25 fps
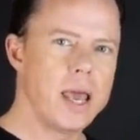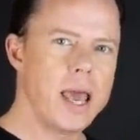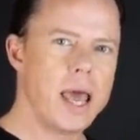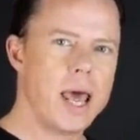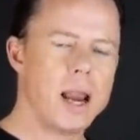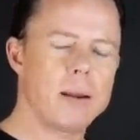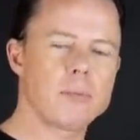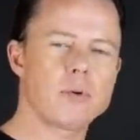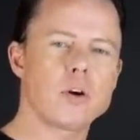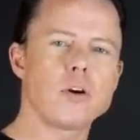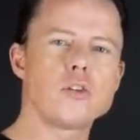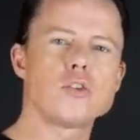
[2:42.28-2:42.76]

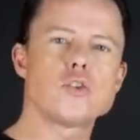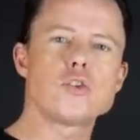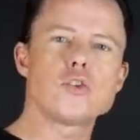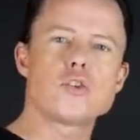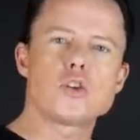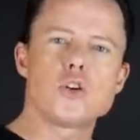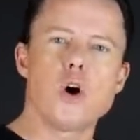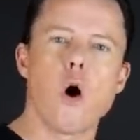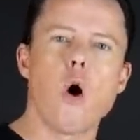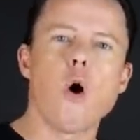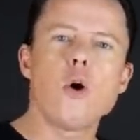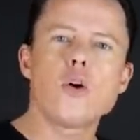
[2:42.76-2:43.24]
And I'm going to
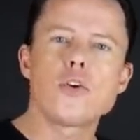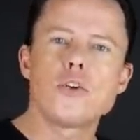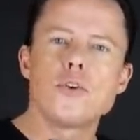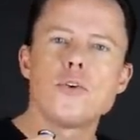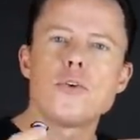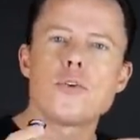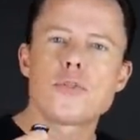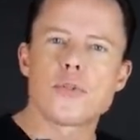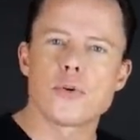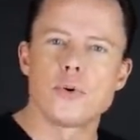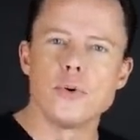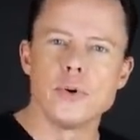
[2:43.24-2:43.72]
talk
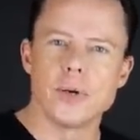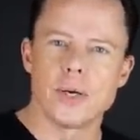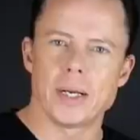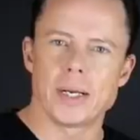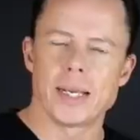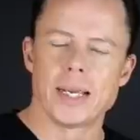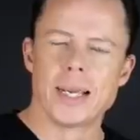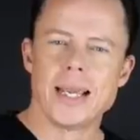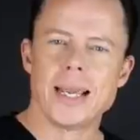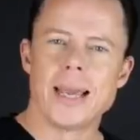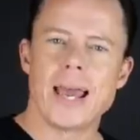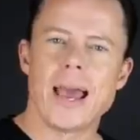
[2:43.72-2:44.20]
you through
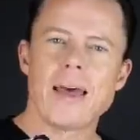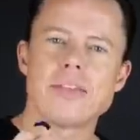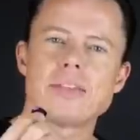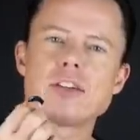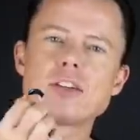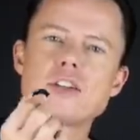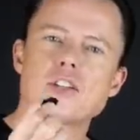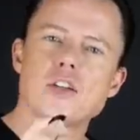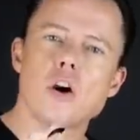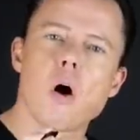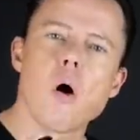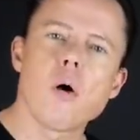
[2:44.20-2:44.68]
it, and
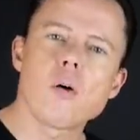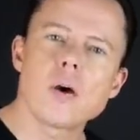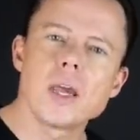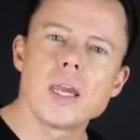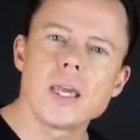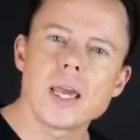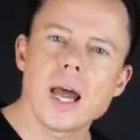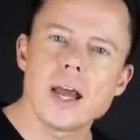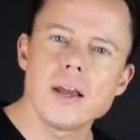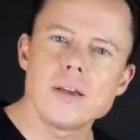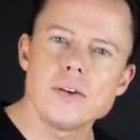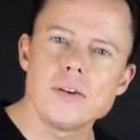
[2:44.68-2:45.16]
the
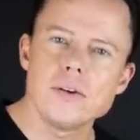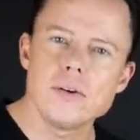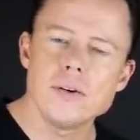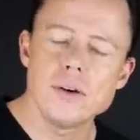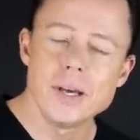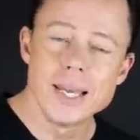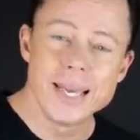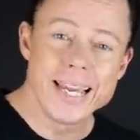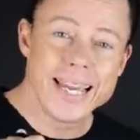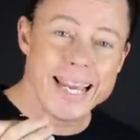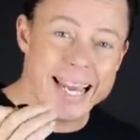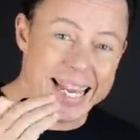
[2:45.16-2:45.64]
talking I do